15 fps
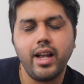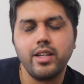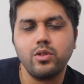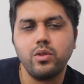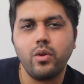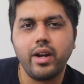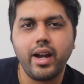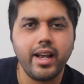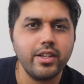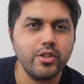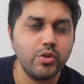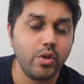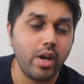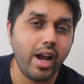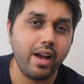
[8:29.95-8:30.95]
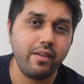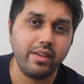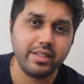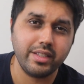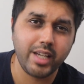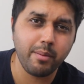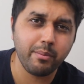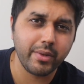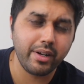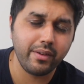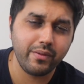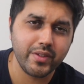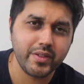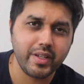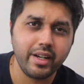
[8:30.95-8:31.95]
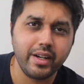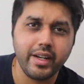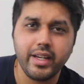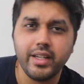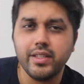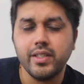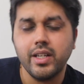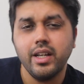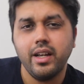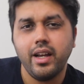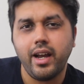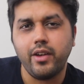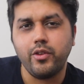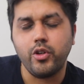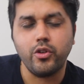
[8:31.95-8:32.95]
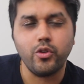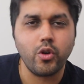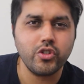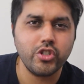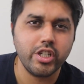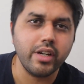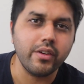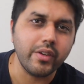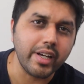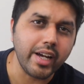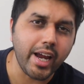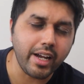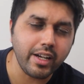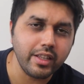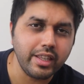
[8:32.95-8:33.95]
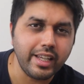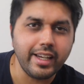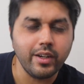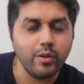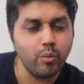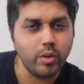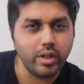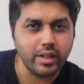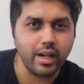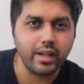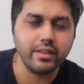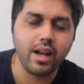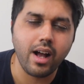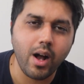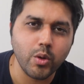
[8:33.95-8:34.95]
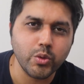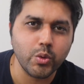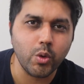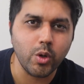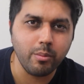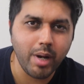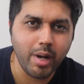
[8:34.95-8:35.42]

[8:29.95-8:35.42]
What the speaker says: as long as you have a separate facilities and you're not sharing anything with other household